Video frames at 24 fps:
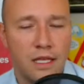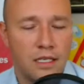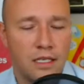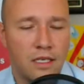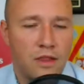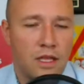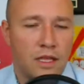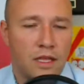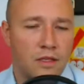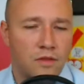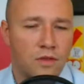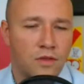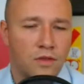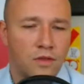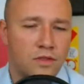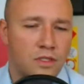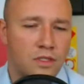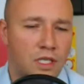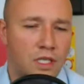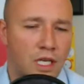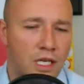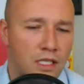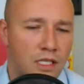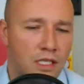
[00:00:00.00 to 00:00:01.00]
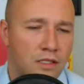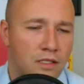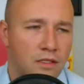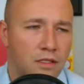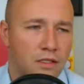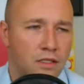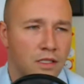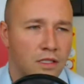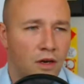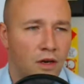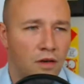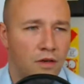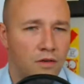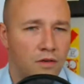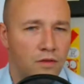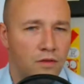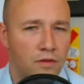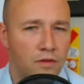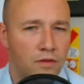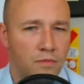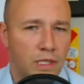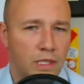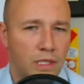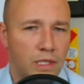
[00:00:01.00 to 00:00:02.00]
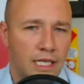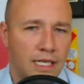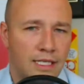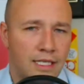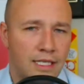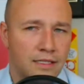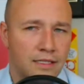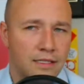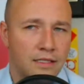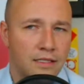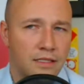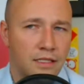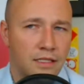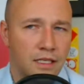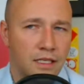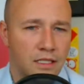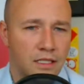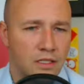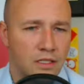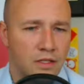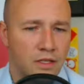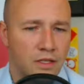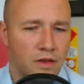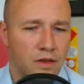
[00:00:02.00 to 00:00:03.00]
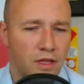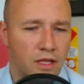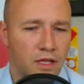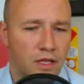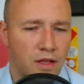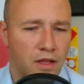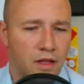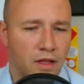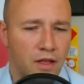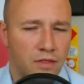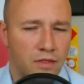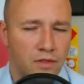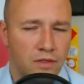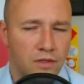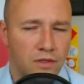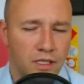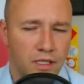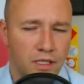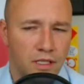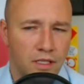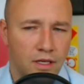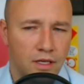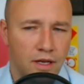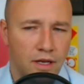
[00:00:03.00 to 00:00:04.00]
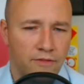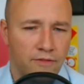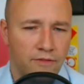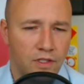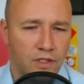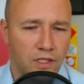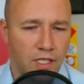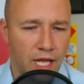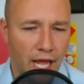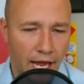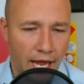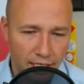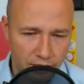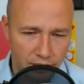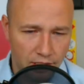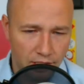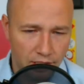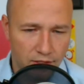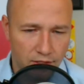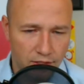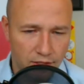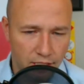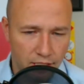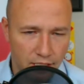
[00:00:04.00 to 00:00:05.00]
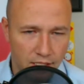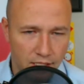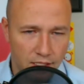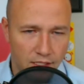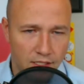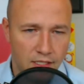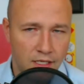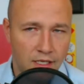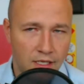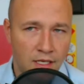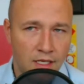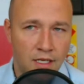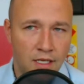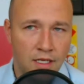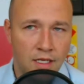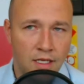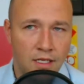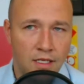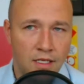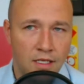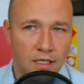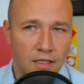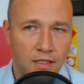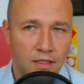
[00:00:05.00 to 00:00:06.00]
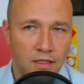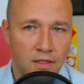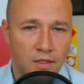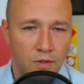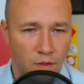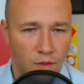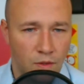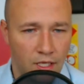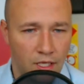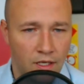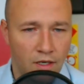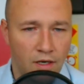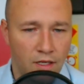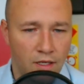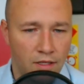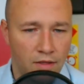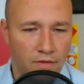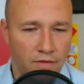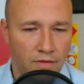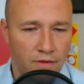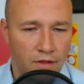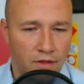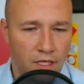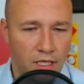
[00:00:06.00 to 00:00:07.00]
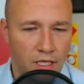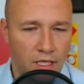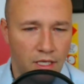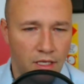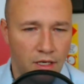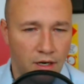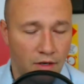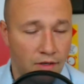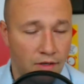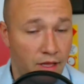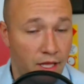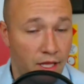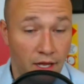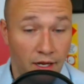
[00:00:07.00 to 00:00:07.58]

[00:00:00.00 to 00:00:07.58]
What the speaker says: do you think that those changes are because did you hear the other news that First National is doing all of the aren't they